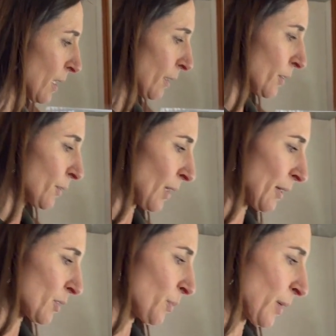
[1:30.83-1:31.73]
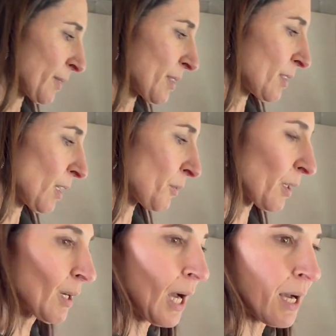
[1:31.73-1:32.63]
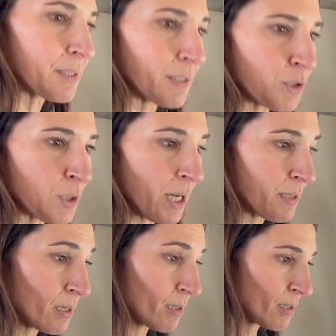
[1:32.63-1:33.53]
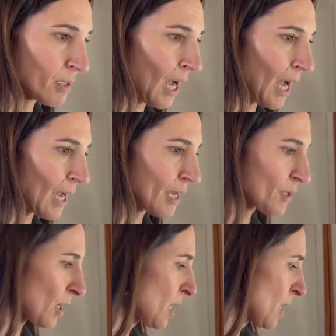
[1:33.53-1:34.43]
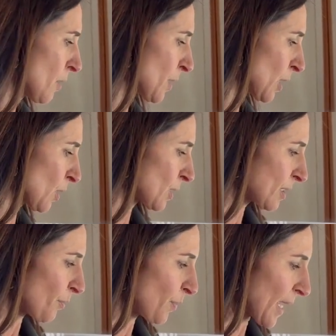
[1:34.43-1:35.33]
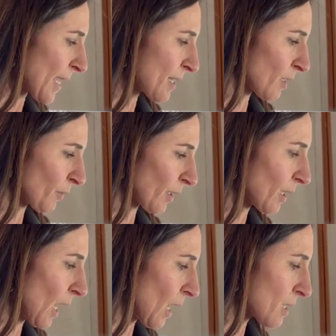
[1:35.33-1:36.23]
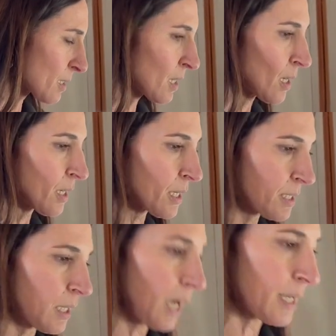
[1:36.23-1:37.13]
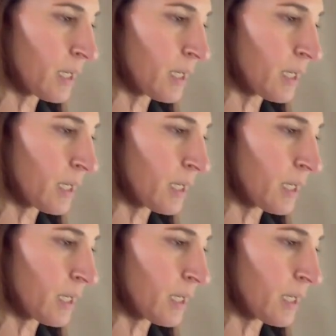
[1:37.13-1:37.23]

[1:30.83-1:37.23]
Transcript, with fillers: The transparency of the glass is just inside because the base of the glass is like